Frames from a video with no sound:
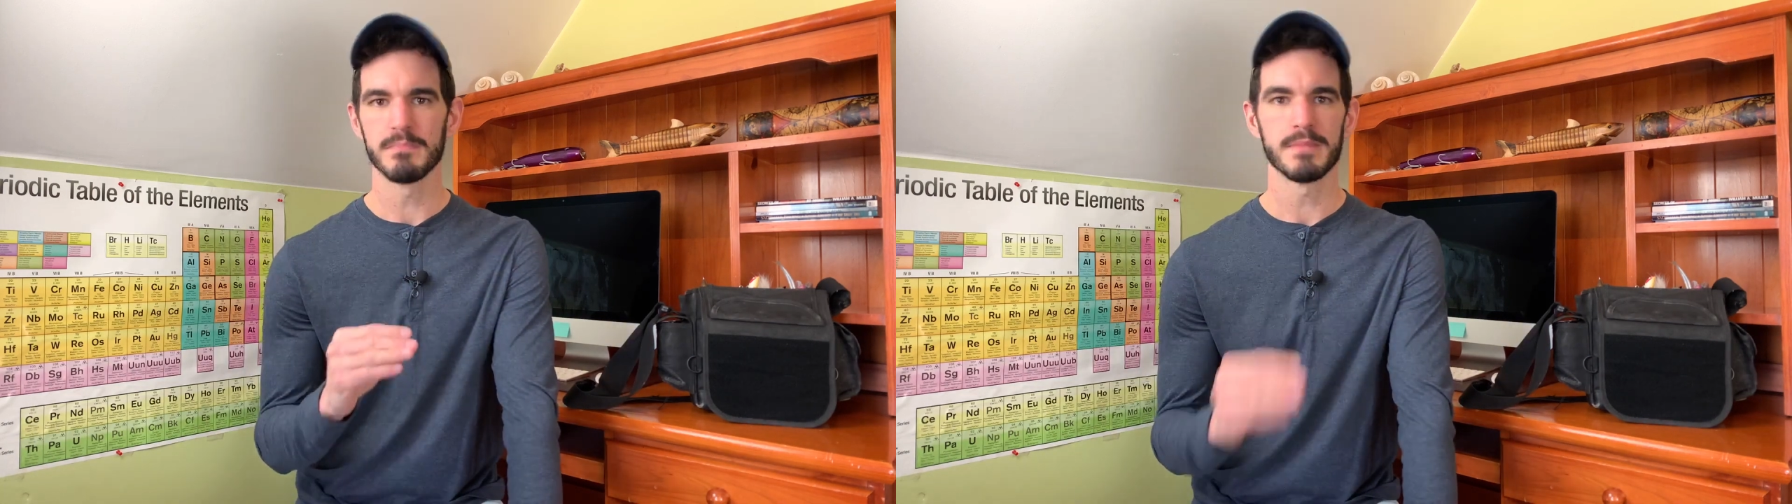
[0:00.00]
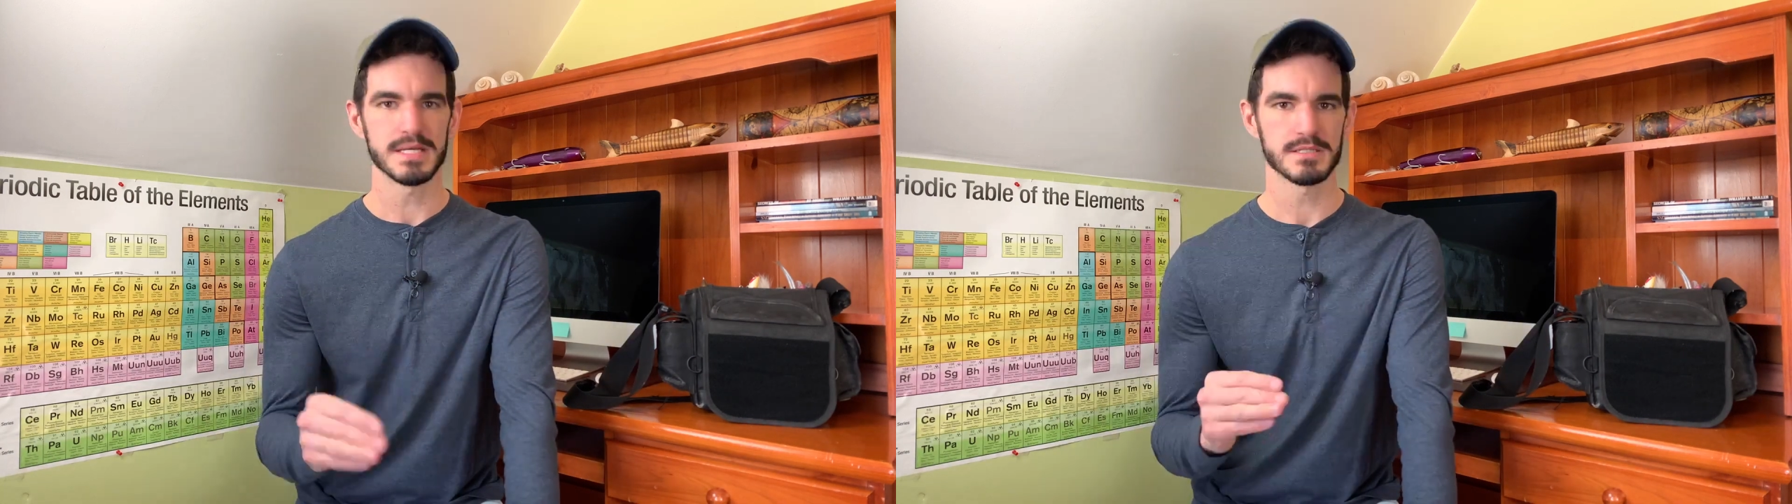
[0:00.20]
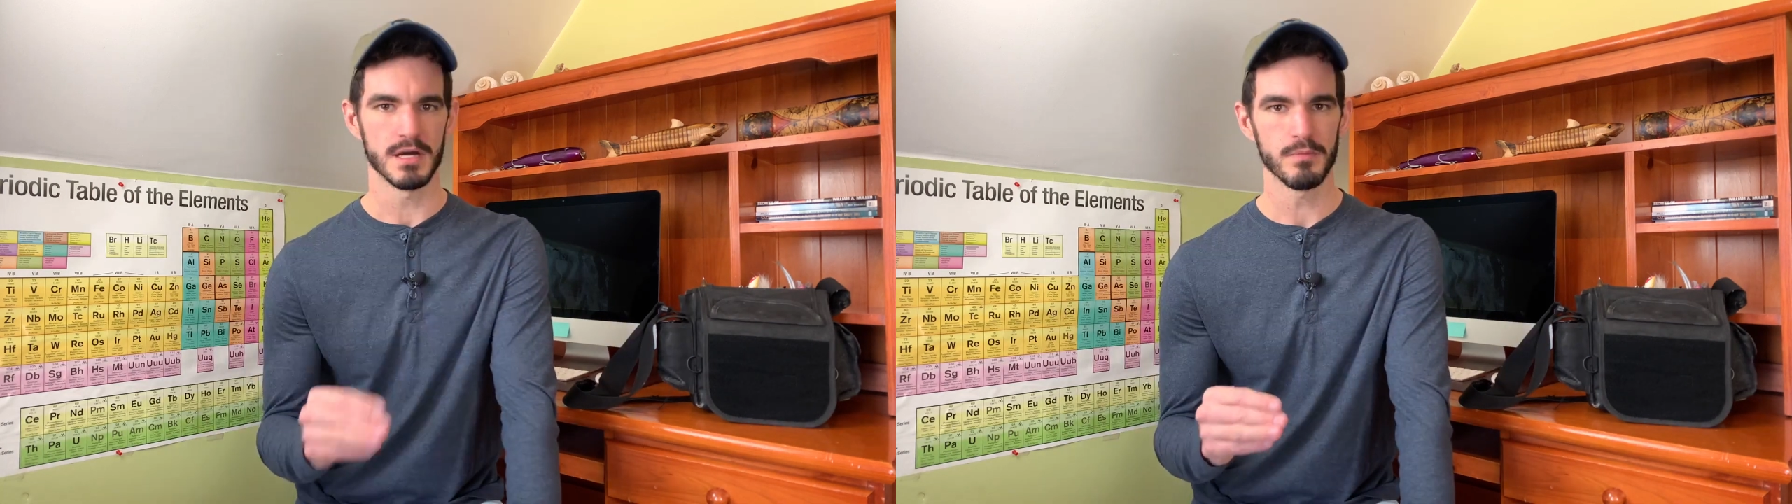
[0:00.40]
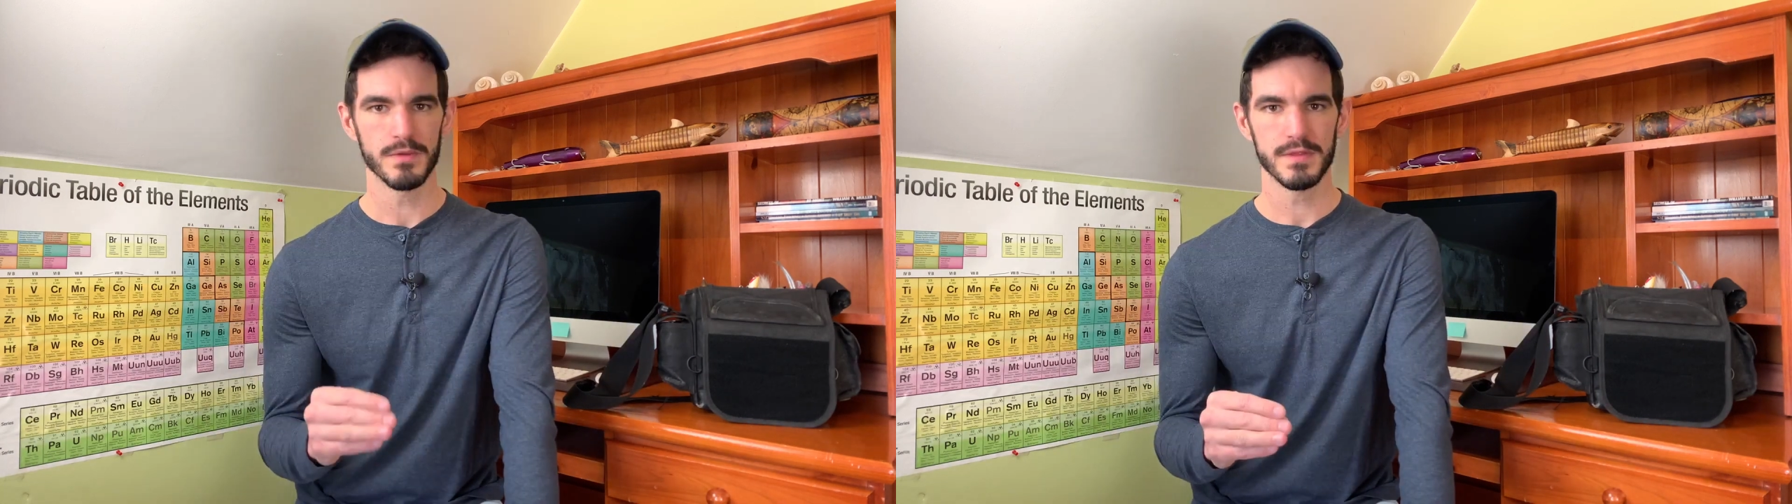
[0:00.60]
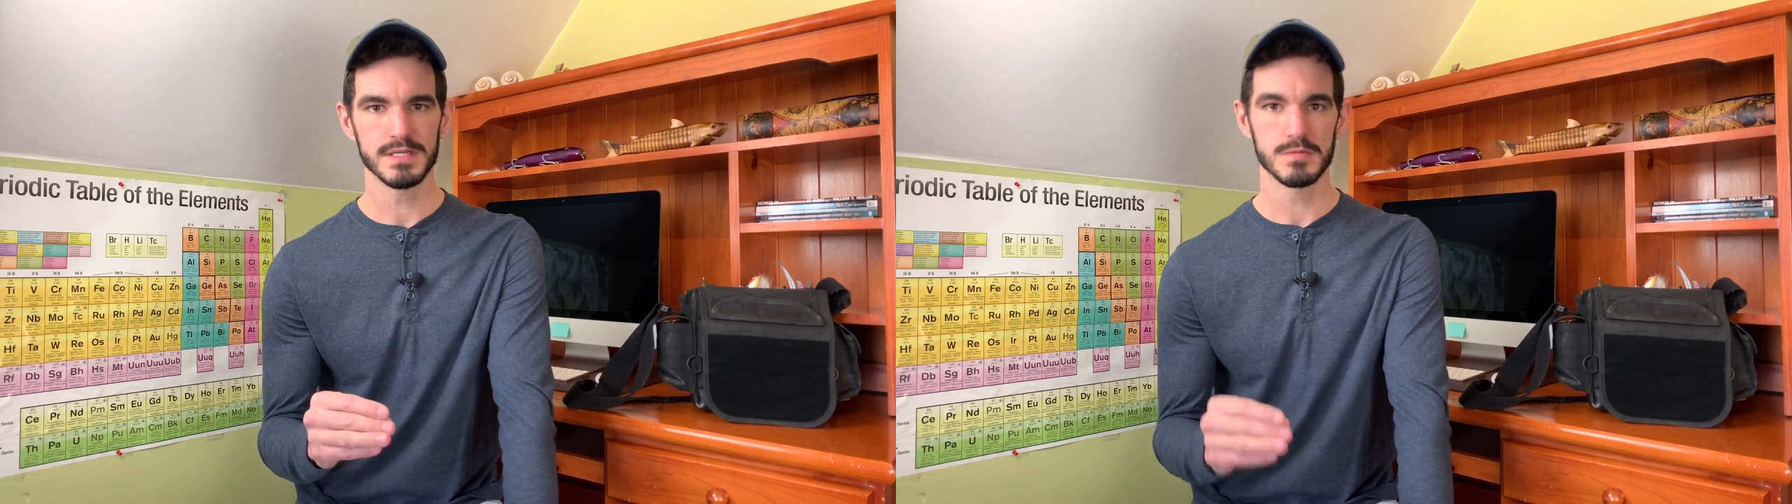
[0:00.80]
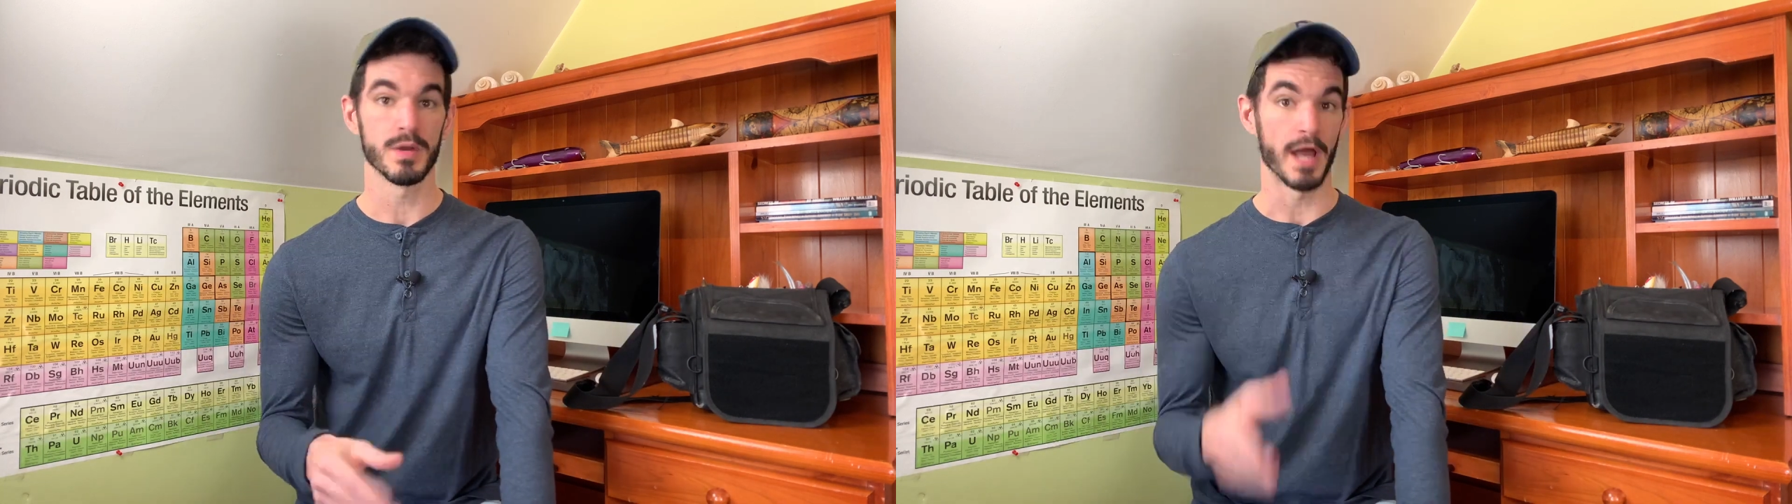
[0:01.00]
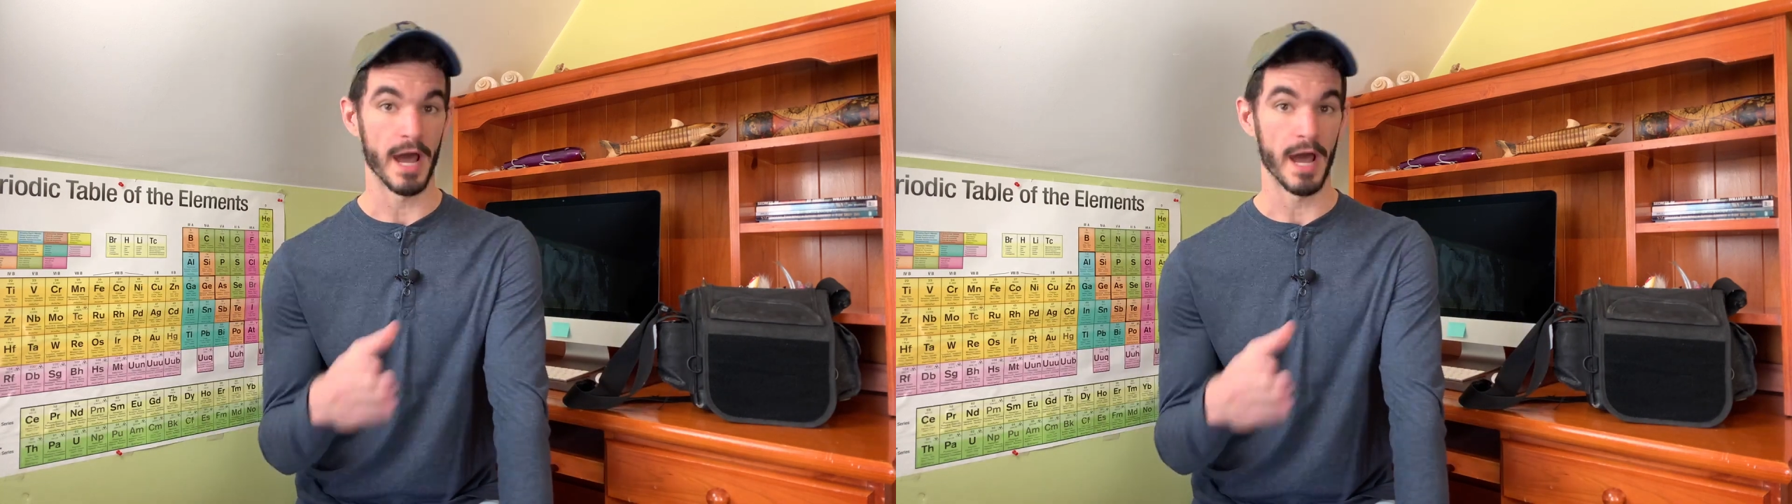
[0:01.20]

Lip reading: messed up with this when I